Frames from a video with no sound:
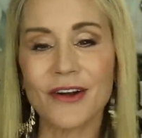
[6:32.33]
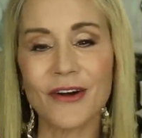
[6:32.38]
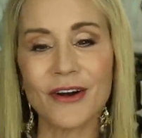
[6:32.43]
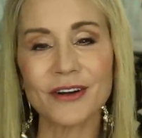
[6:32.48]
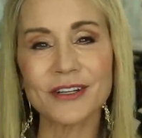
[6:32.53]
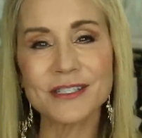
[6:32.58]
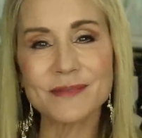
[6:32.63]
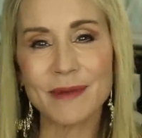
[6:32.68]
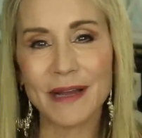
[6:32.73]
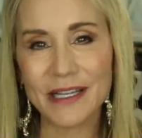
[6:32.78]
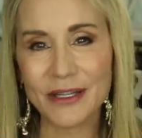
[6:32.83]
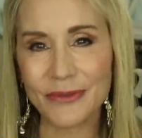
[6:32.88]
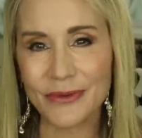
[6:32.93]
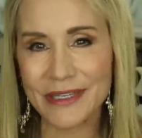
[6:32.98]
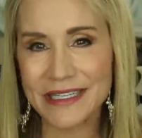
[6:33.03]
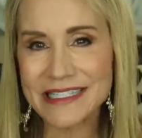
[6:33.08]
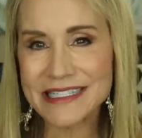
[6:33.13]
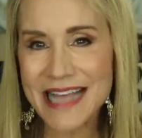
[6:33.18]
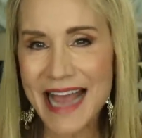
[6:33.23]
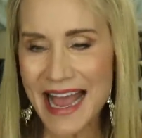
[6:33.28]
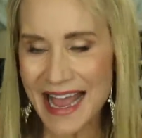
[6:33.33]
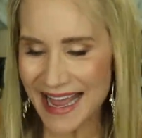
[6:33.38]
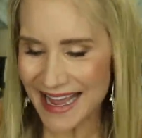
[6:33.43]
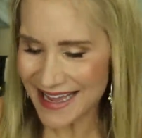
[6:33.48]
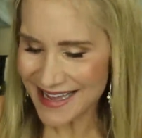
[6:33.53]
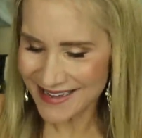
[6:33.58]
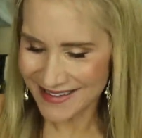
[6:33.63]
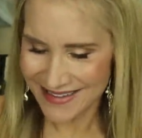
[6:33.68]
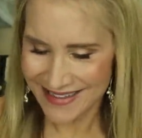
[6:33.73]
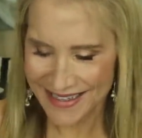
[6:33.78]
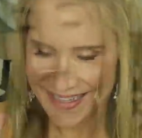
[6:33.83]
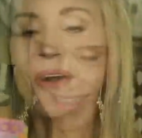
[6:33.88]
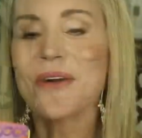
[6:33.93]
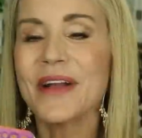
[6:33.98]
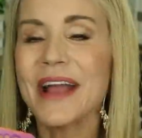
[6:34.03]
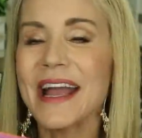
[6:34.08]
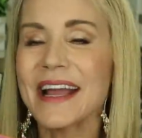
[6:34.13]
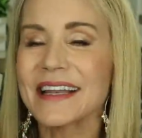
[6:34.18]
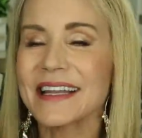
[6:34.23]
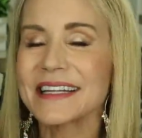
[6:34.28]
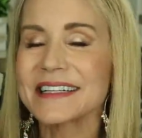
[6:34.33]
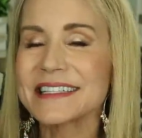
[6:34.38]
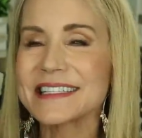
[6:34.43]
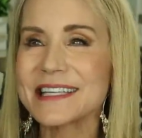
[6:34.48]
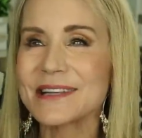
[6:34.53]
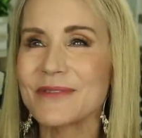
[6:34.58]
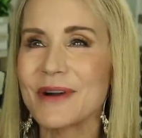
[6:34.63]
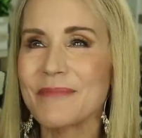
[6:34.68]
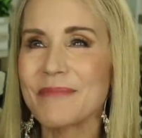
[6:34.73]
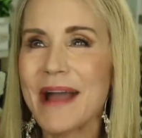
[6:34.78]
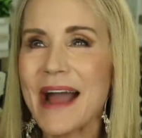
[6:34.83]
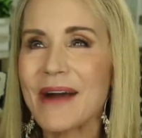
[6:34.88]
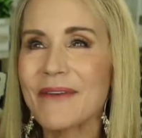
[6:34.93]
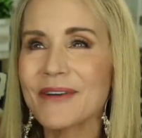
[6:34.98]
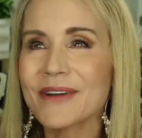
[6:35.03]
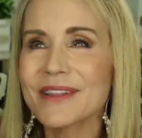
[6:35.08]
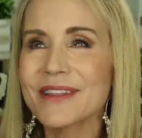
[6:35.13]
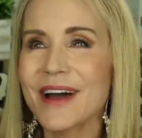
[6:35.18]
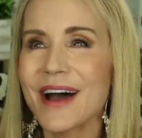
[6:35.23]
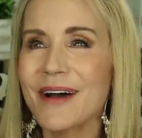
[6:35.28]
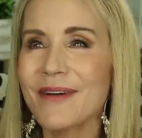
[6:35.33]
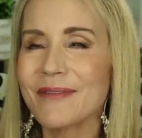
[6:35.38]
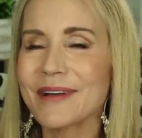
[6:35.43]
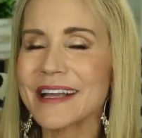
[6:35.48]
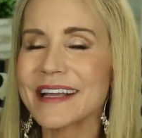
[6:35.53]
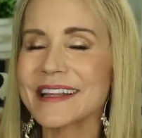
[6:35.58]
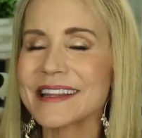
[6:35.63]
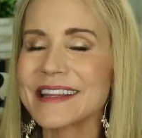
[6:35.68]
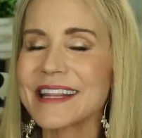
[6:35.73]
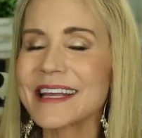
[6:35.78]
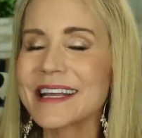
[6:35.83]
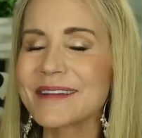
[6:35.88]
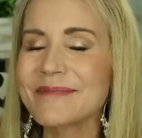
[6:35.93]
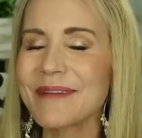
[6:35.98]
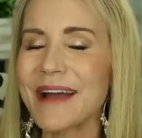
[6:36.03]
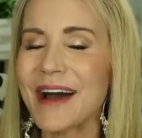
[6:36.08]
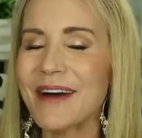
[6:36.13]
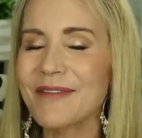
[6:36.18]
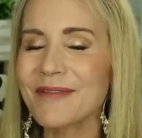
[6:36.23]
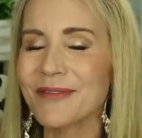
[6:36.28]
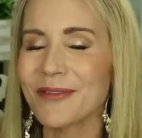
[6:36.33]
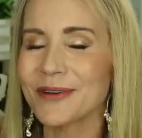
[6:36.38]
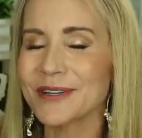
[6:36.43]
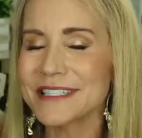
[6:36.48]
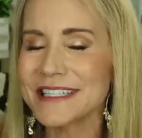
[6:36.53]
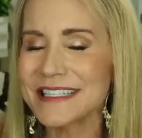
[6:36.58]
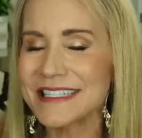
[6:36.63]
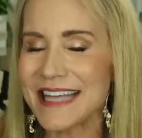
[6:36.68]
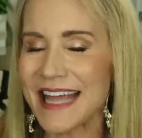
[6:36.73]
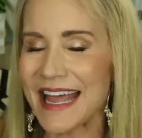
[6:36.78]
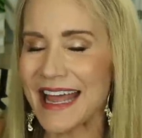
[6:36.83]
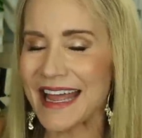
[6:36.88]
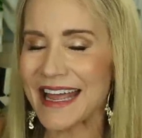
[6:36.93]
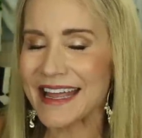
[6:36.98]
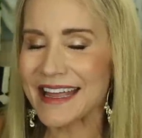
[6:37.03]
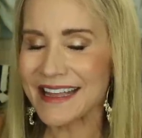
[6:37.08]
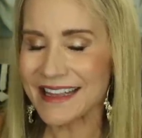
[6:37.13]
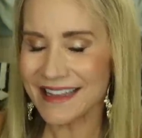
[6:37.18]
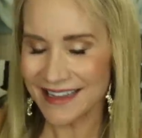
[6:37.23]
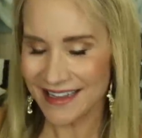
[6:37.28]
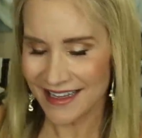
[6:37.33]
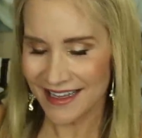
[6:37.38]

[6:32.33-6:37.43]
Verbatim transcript: cards by Louise Hay. Okay, let's see what power thought we can think about for today.